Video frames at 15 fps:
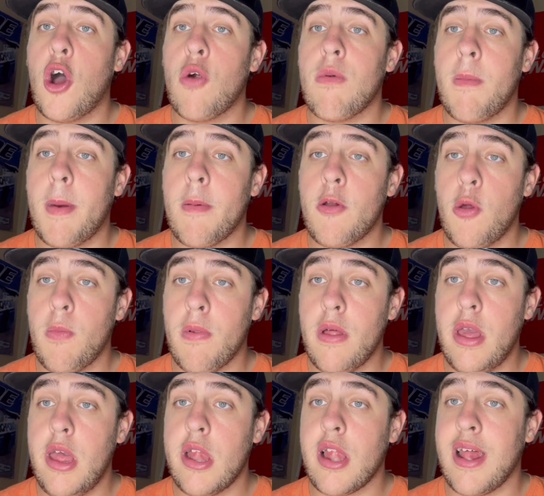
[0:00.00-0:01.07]
remember to
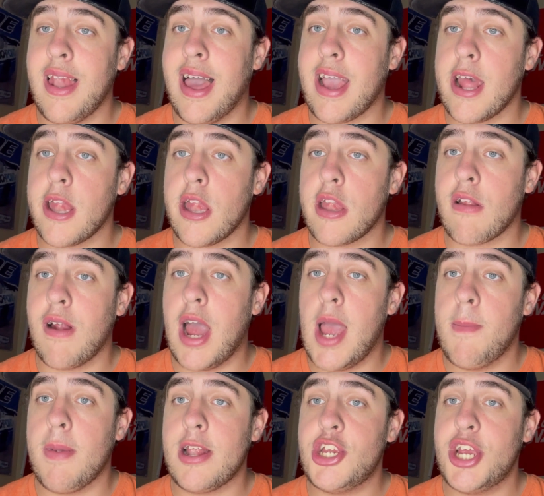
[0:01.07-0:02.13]
please like and
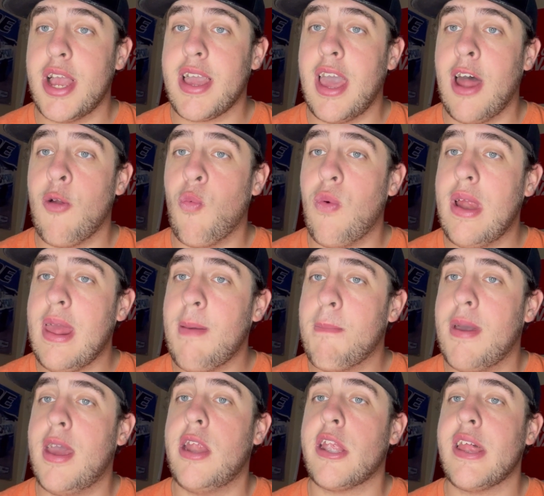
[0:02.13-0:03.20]
subscribe and check out Winning
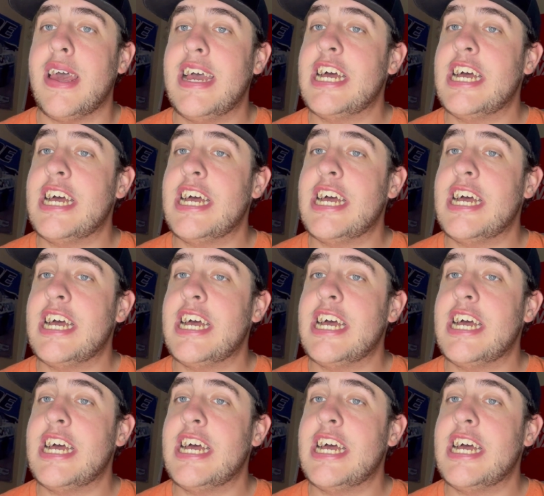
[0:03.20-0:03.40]
Bets,